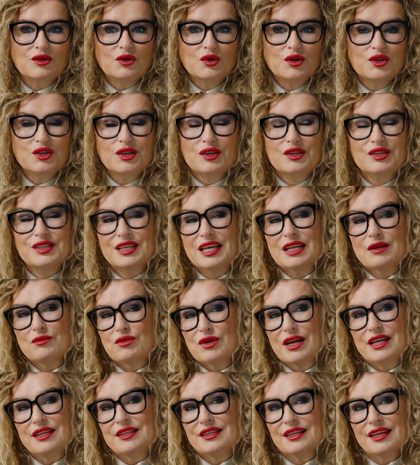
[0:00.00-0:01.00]
also
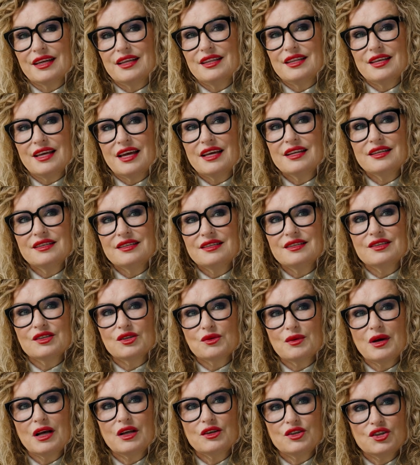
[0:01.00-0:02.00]
celebrating at the end as
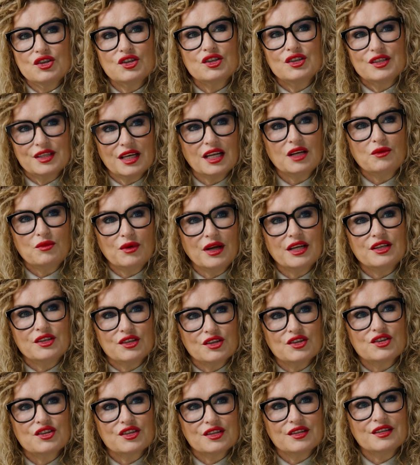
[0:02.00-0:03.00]
well. Should celebrate
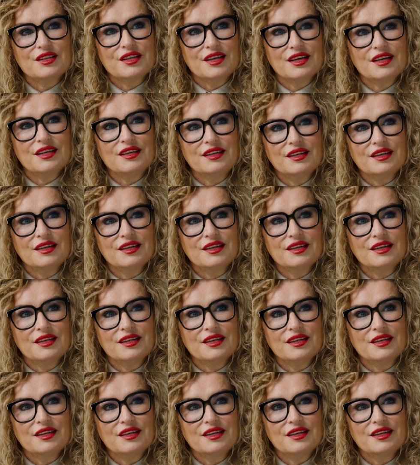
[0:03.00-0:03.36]
it, shouldn't they?